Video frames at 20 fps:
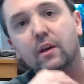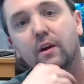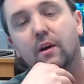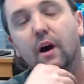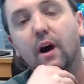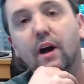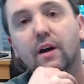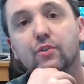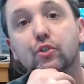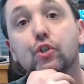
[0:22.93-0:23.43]

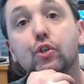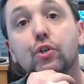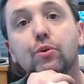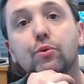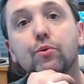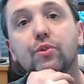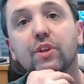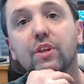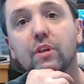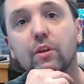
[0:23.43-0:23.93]
uh, to
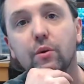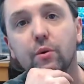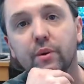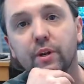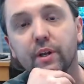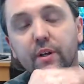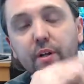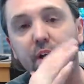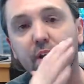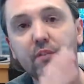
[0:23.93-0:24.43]
the
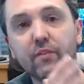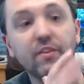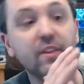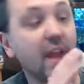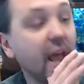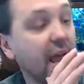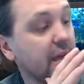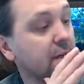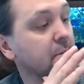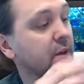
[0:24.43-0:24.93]
unit, and
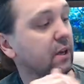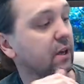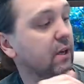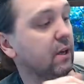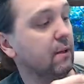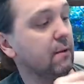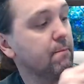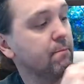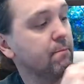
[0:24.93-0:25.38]
namely,